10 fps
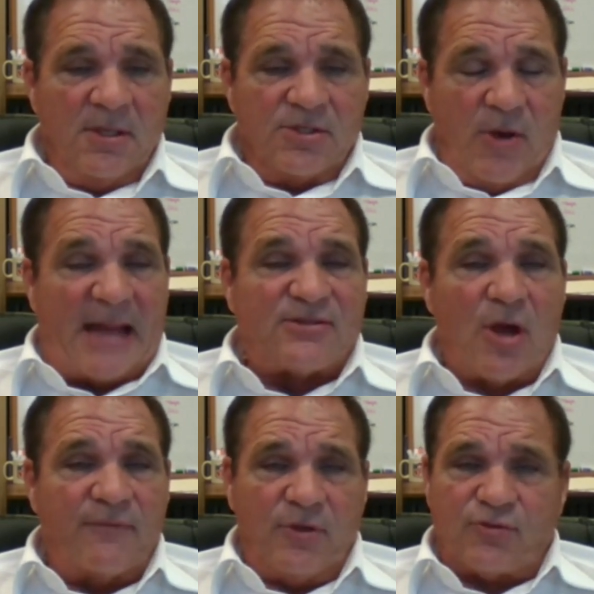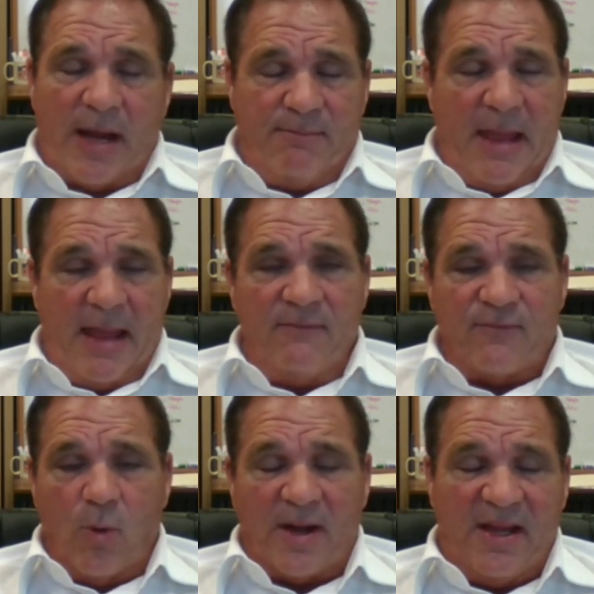So hats off to Drake Maye
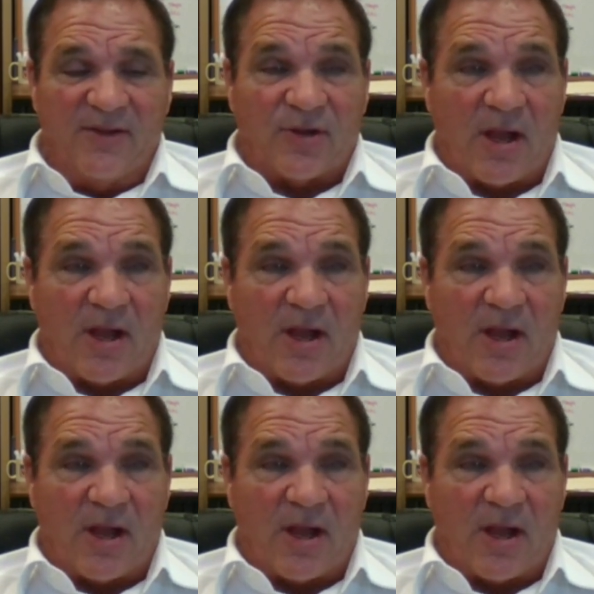for what he has